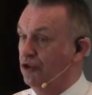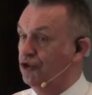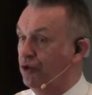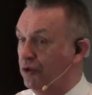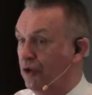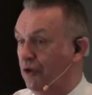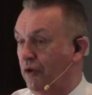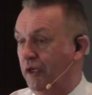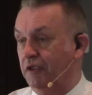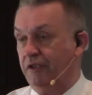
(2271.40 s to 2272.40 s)
to show
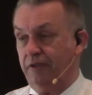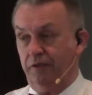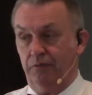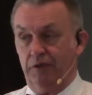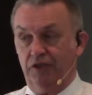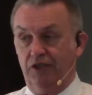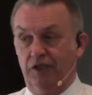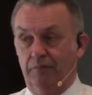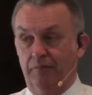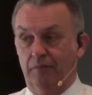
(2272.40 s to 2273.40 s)
your loyalty to the
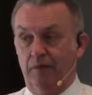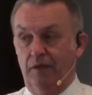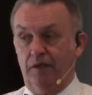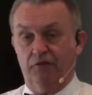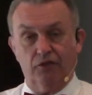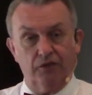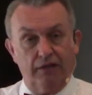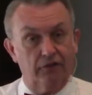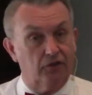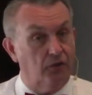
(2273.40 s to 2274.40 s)
regime. If you don't
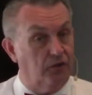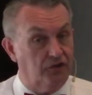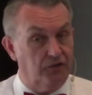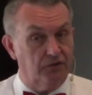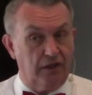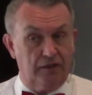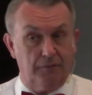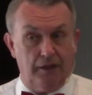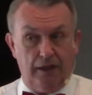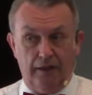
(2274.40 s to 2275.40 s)
have the code, you don't
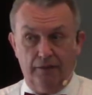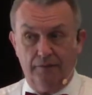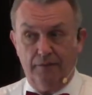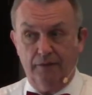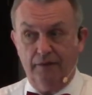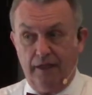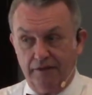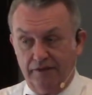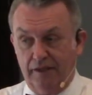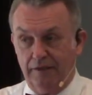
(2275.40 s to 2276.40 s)
get to buy.
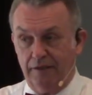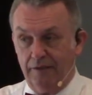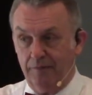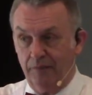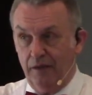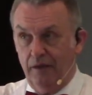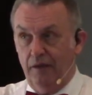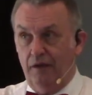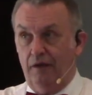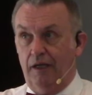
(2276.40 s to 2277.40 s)
That's the idea.
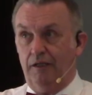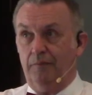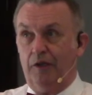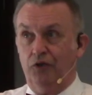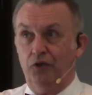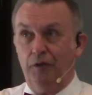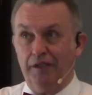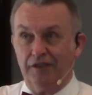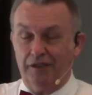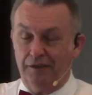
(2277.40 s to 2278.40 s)
All right, but who
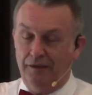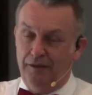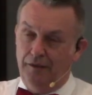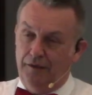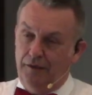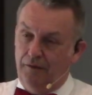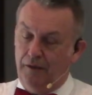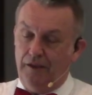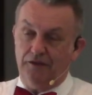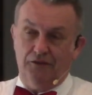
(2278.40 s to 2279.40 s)
is it?
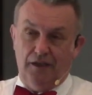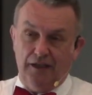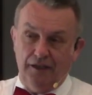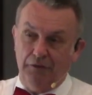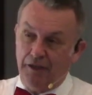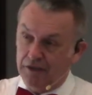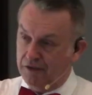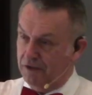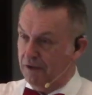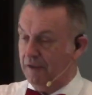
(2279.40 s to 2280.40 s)
Well, it's not Henry
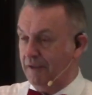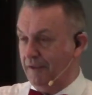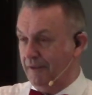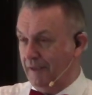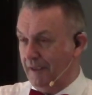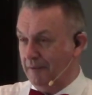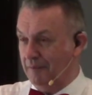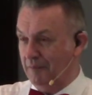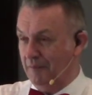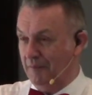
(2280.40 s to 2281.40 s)
Kissinger, I'll tell you that.
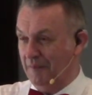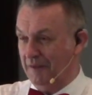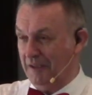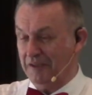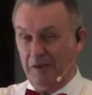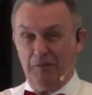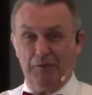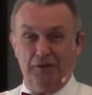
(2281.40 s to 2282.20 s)
Okay, some